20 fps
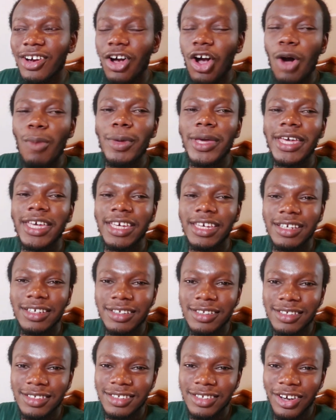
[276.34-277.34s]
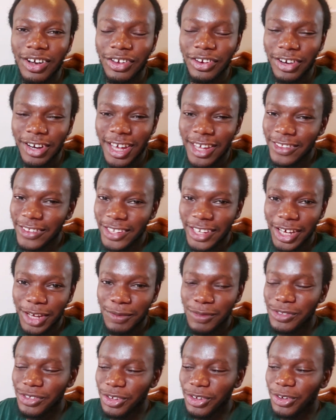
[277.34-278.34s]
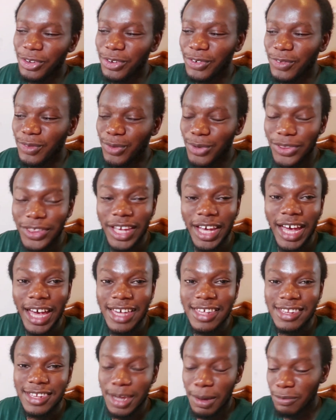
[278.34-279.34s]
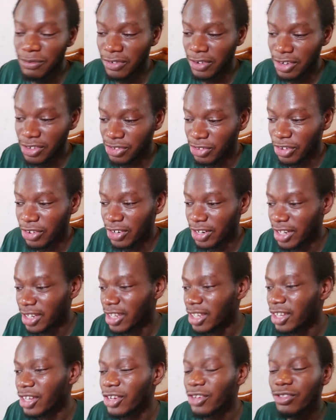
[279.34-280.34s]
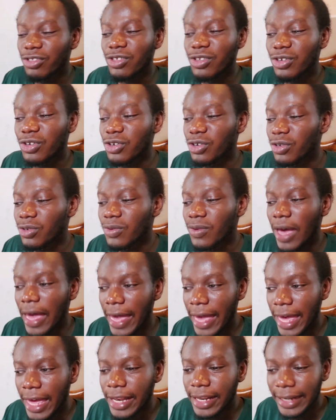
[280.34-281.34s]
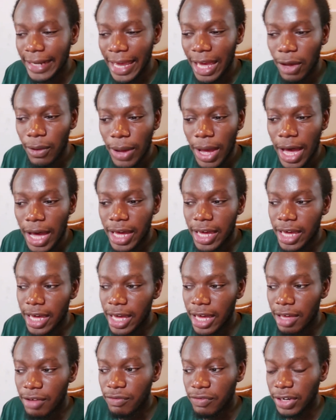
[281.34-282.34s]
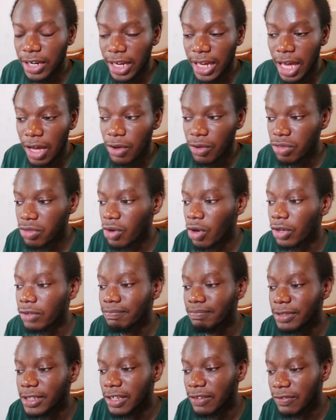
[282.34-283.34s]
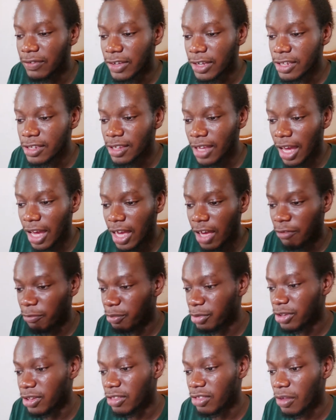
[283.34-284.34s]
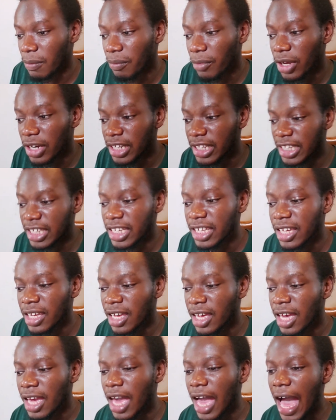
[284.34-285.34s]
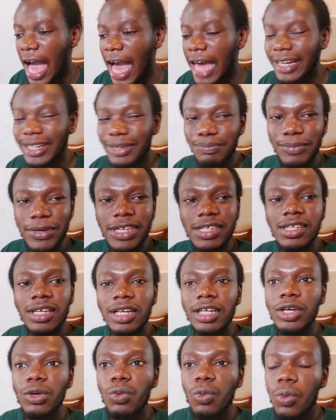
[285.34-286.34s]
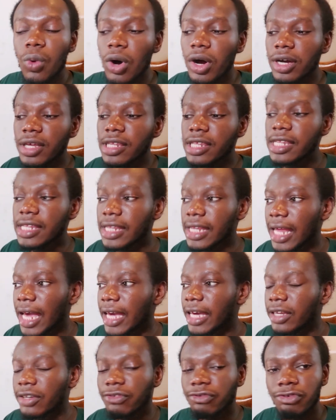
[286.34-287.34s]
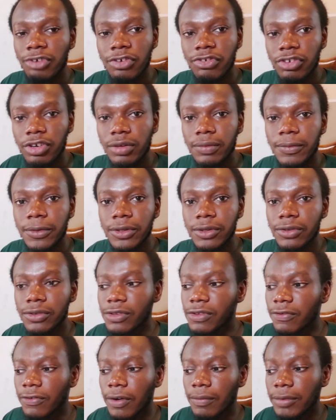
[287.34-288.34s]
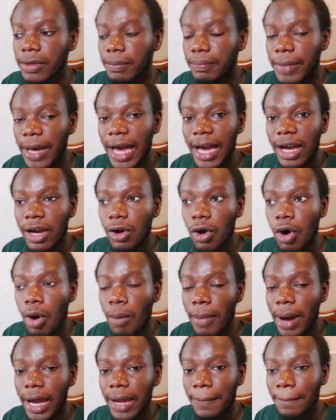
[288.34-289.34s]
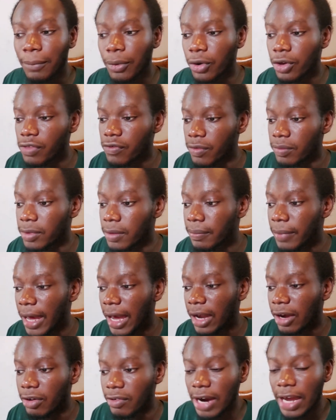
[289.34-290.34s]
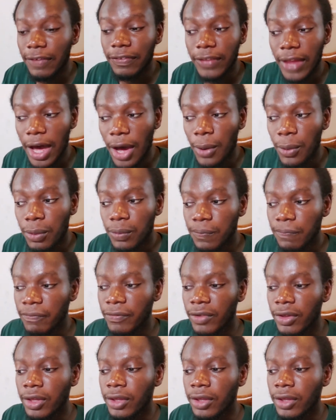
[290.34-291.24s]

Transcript: come again on that time. So with that, I say I'm very sorry to you. And now I have an account on PiggyVest. I have put in some money, and it basically works like treasury bills from the bank, or buying bonds from the bank right now,